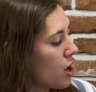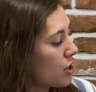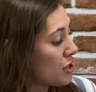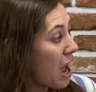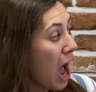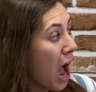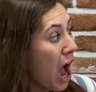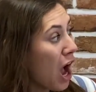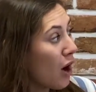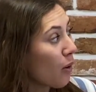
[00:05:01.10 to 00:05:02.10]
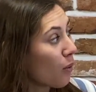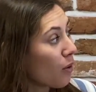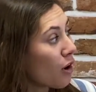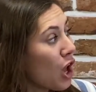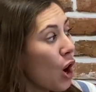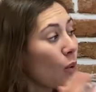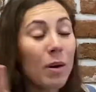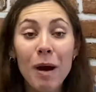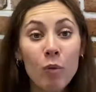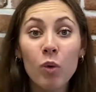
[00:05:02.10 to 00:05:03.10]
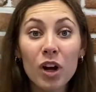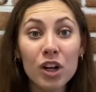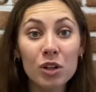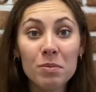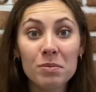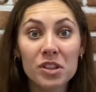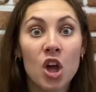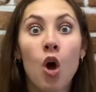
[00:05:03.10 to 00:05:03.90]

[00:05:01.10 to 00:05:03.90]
No! What about worms?